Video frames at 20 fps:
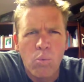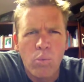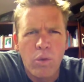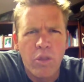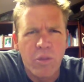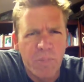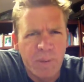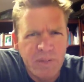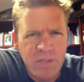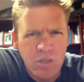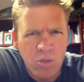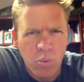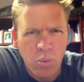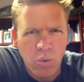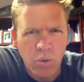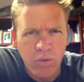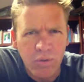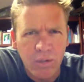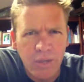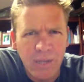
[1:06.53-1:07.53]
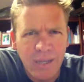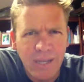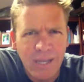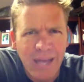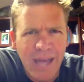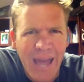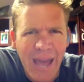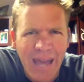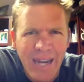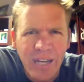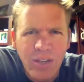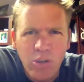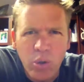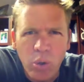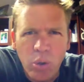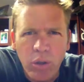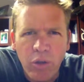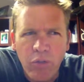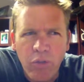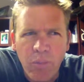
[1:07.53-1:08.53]
In the business world,
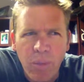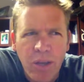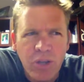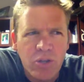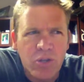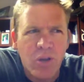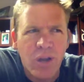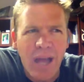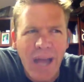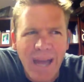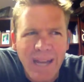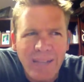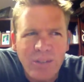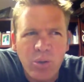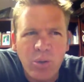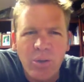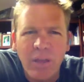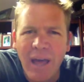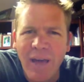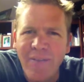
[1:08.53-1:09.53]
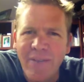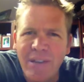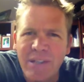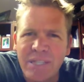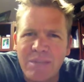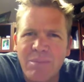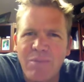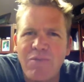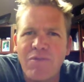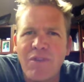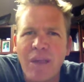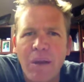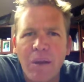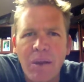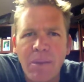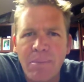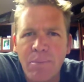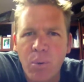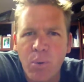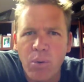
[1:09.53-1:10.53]
anecdotal information or anecdotal evidence can be
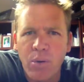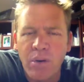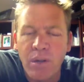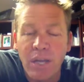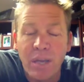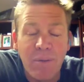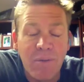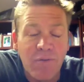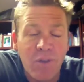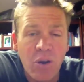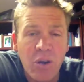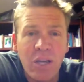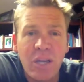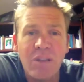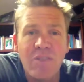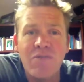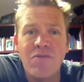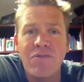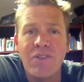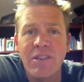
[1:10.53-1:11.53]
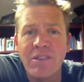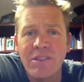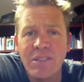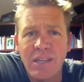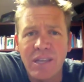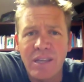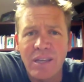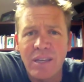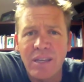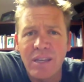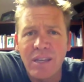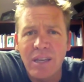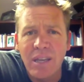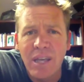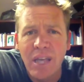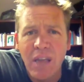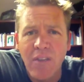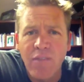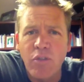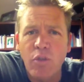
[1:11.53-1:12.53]
very important. It can be very convincing
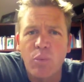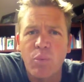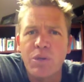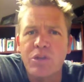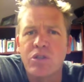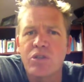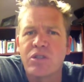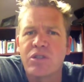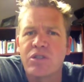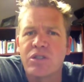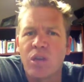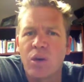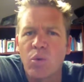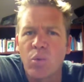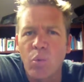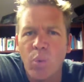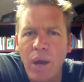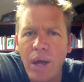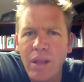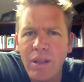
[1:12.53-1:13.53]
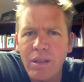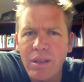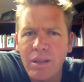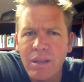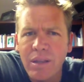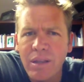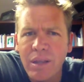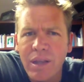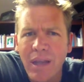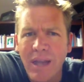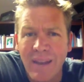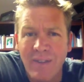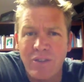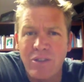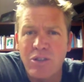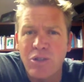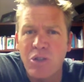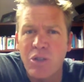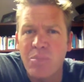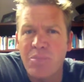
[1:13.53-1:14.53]
if the research is done well and if
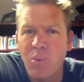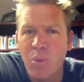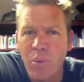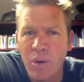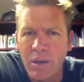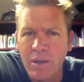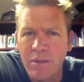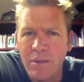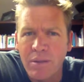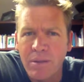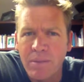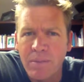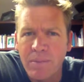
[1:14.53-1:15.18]
it's to the point.